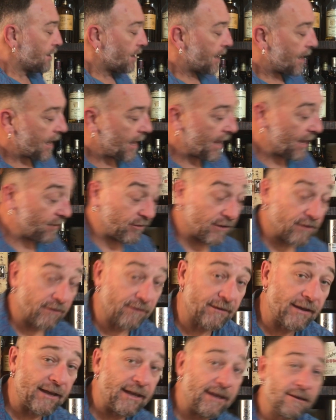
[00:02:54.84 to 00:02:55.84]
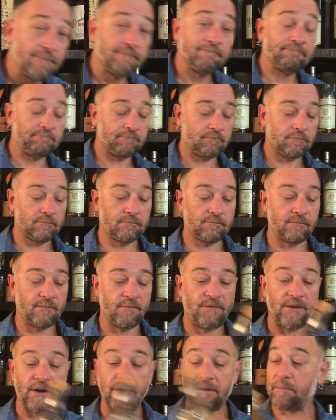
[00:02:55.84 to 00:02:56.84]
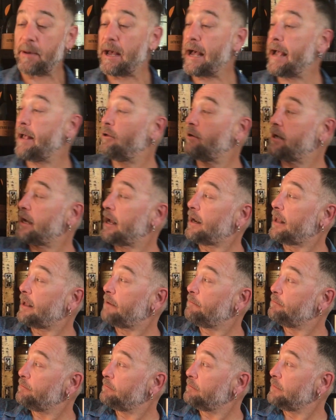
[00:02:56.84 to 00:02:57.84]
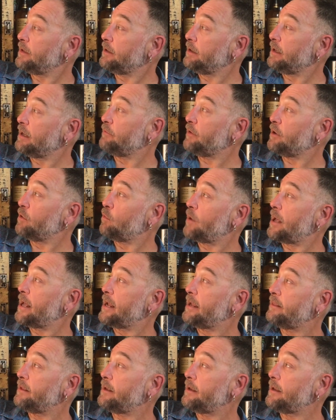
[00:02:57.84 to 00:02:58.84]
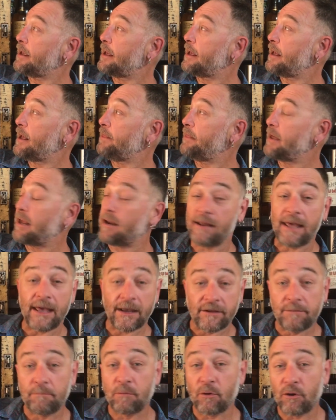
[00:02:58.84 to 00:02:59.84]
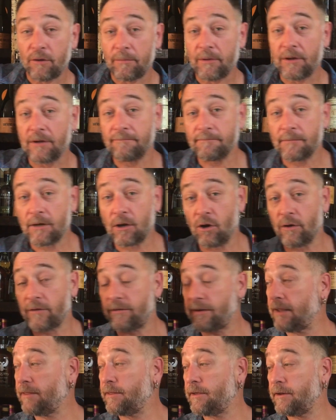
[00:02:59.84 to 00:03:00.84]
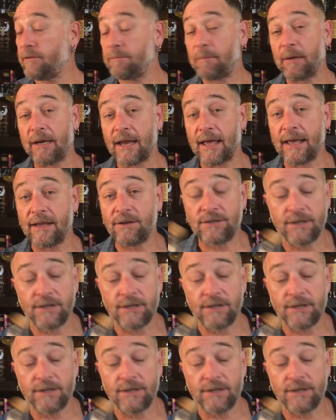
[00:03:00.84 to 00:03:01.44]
As you can see, fairly pale colour, giving away the that ex-bourbon hogshead that it's been aged